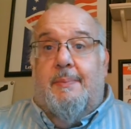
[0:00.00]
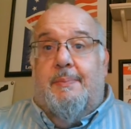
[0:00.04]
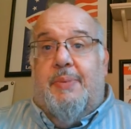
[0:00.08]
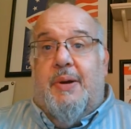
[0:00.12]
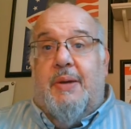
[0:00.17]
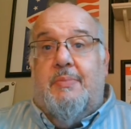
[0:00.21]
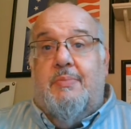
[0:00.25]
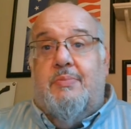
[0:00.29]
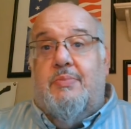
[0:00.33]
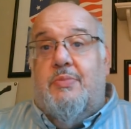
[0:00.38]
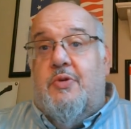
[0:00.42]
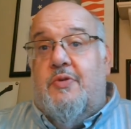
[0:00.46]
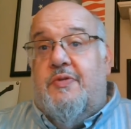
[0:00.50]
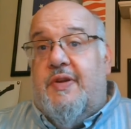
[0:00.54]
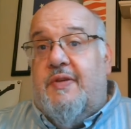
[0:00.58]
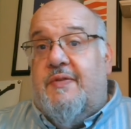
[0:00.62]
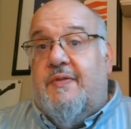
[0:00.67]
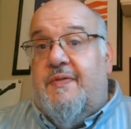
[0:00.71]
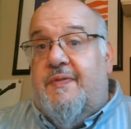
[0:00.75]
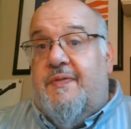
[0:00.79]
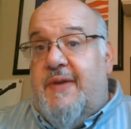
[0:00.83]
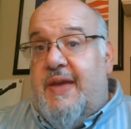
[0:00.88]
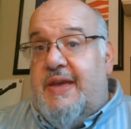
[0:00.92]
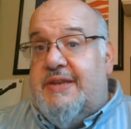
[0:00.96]
but moving
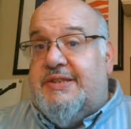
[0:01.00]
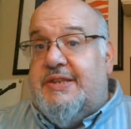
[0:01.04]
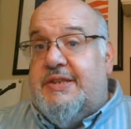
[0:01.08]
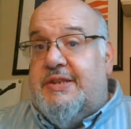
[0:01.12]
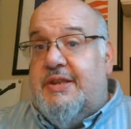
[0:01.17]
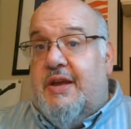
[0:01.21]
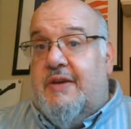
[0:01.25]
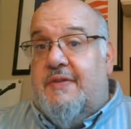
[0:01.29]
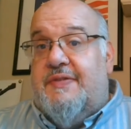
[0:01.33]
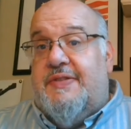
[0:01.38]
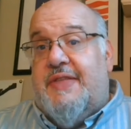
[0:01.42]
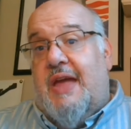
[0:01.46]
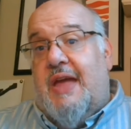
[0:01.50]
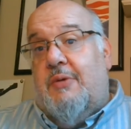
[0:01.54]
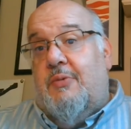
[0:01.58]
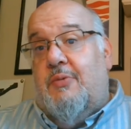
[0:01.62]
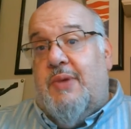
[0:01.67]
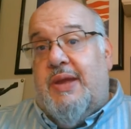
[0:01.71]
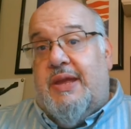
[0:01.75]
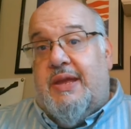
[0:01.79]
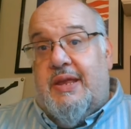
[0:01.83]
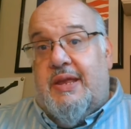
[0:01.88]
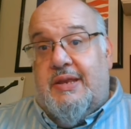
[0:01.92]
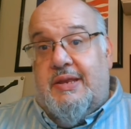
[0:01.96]
fast enough that
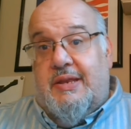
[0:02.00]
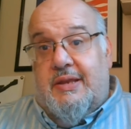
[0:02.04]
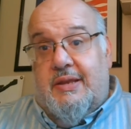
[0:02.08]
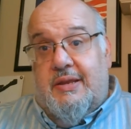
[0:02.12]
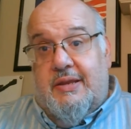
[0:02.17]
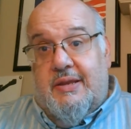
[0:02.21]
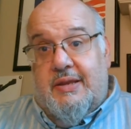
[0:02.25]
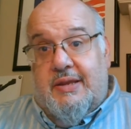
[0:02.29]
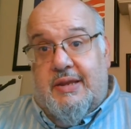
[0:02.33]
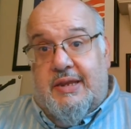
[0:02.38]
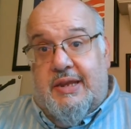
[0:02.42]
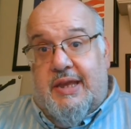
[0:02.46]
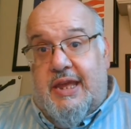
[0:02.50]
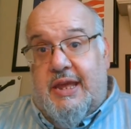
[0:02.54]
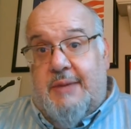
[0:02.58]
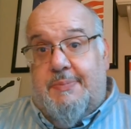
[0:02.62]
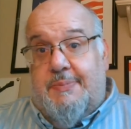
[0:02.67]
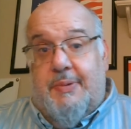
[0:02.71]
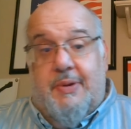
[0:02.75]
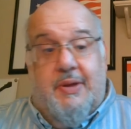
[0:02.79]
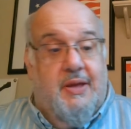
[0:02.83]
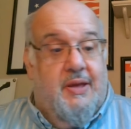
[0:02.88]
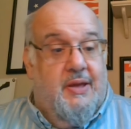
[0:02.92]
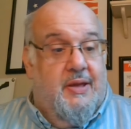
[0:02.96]
we can keep
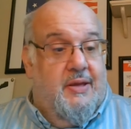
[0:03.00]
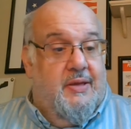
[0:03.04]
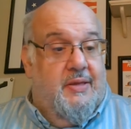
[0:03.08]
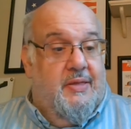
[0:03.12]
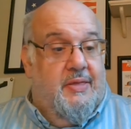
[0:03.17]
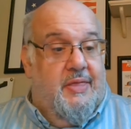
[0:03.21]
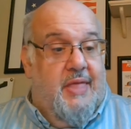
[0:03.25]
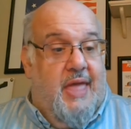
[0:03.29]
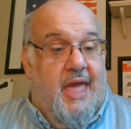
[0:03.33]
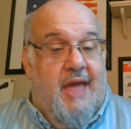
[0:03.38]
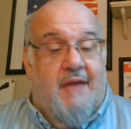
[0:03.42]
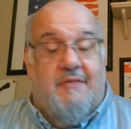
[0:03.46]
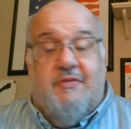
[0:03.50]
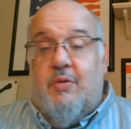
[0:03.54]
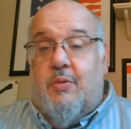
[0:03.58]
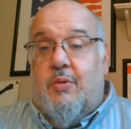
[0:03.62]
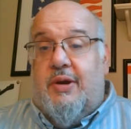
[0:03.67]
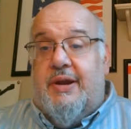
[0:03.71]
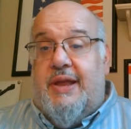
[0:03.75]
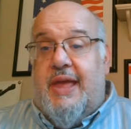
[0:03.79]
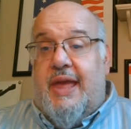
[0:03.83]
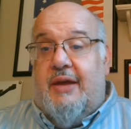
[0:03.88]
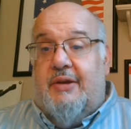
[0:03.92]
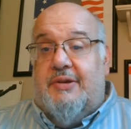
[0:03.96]

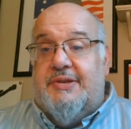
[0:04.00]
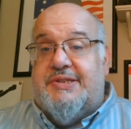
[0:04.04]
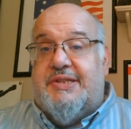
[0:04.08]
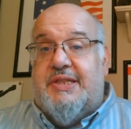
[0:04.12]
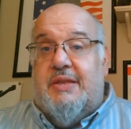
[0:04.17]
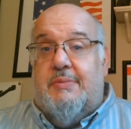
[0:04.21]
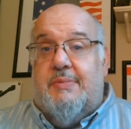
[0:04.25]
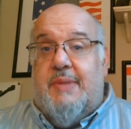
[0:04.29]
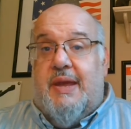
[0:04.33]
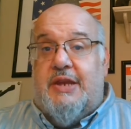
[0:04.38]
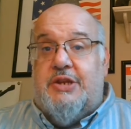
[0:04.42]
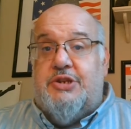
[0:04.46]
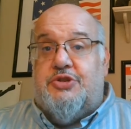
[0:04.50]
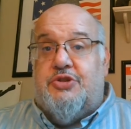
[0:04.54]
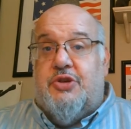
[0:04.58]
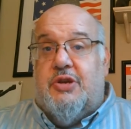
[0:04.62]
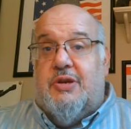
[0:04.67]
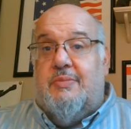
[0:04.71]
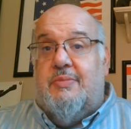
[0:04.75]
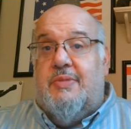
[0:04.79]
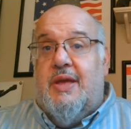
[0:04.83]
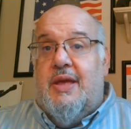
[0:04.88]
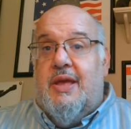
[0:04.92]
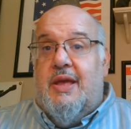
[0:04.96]
everyone else in the
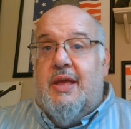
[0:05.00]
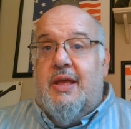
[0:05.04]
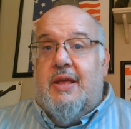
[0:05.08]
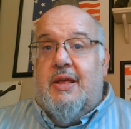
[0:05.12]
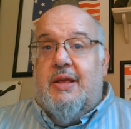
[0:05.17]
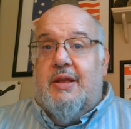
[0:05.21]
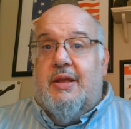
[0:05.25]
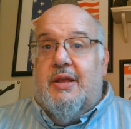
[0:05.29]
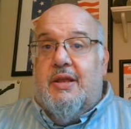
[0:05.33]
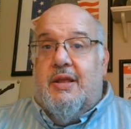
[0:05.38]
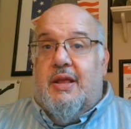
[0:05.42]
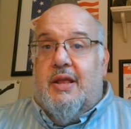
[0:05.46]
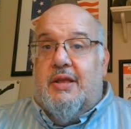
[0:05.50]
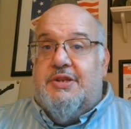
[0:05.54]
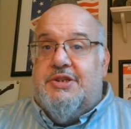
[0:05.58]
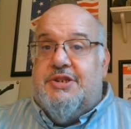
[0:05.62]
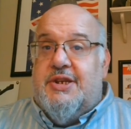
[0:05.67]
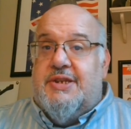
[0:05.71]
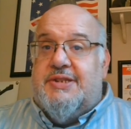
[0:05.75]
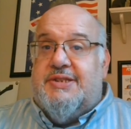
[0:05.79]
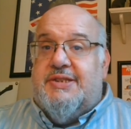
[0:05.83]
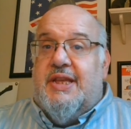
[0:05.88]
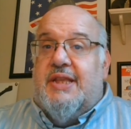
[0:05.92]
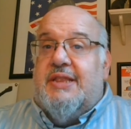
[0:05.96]
mainstream
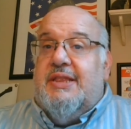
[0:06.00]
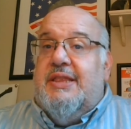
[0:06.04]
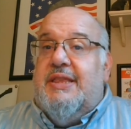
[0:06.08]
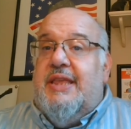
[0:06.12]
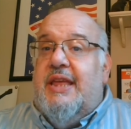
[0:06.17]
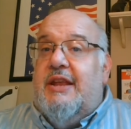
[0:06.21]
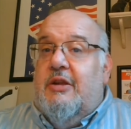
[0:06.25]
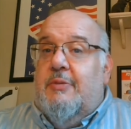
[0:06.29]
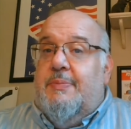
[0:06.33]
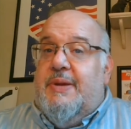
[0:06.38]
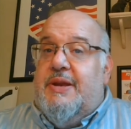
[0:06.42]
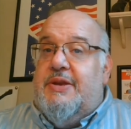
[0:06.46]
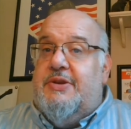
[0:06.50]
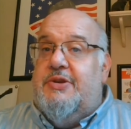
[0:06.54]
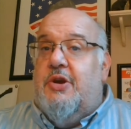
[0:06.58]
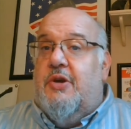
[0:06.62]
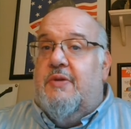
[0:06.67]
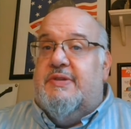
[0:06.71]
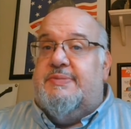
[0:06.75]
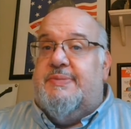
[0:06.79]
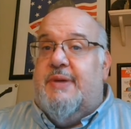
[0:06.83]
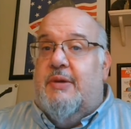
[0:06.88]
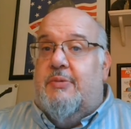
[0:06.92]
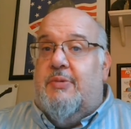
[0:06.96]
just a little bit
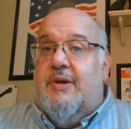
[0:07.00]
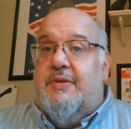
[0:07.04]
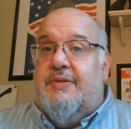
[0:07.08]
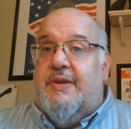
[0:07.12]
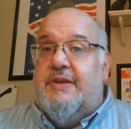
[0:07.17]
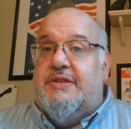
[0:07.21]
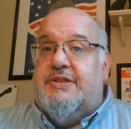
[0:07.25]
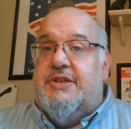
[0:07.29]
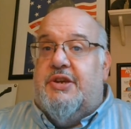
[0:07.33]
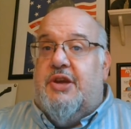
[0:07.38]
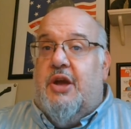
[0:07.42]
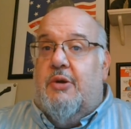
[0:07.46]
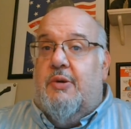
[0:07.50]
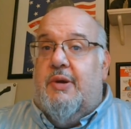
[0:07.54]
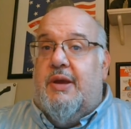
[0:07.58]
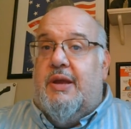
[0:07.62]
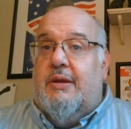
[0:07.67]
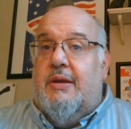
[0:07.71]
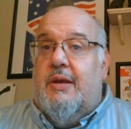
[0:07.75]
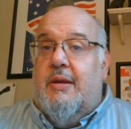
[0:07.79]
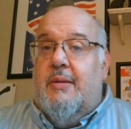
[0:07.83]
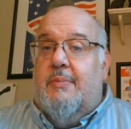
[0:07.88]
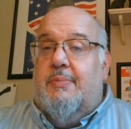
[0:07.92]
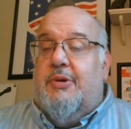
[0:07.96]
nervous about where things are
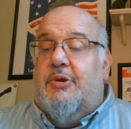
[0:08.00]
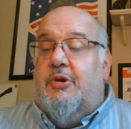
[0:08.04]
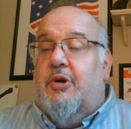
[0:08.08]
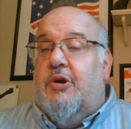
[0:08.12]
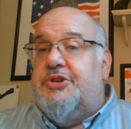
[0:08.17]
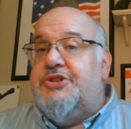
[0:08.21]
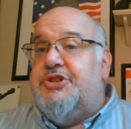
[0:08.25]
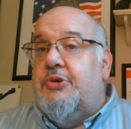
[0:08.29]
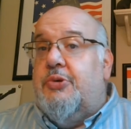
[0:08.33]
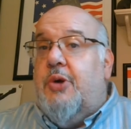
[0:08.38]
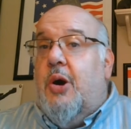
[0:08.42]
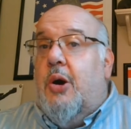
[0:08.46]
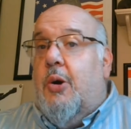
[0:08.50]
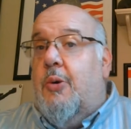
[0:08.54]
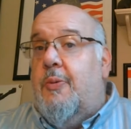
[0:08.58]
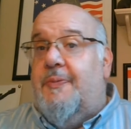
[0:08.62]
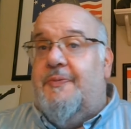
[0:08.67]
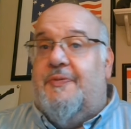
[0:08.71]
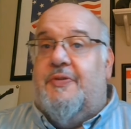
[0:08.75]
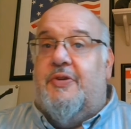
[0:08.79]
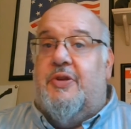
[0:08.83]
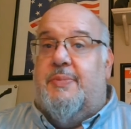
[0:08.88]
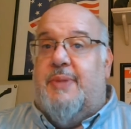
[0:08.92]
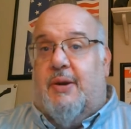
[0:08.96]
going, but also
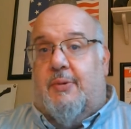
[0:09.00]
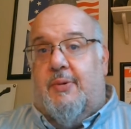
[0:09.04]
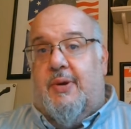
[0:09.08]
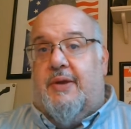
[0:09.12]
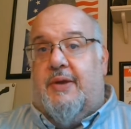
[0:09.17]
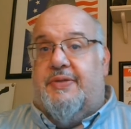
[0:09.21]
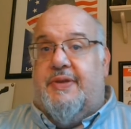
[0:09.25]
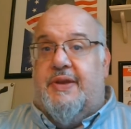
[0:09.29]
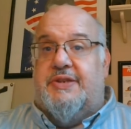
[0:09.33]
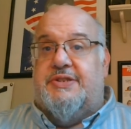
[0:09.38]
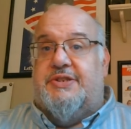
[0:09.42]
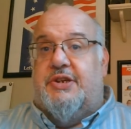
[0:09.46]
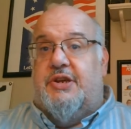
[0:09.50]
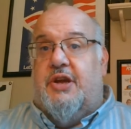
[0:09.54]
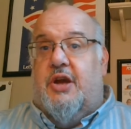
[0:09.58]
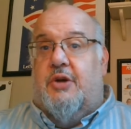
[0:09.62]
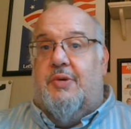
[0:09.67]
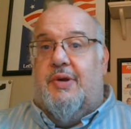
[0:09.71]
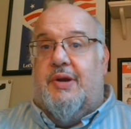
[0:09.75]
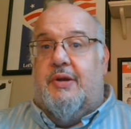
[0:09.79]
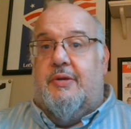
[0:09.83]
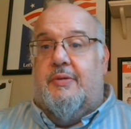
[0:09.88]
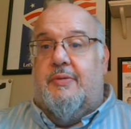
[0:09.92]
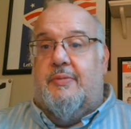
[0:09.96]
hopeful about where things are
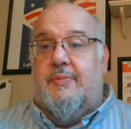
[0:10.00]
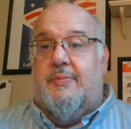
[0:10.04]
going.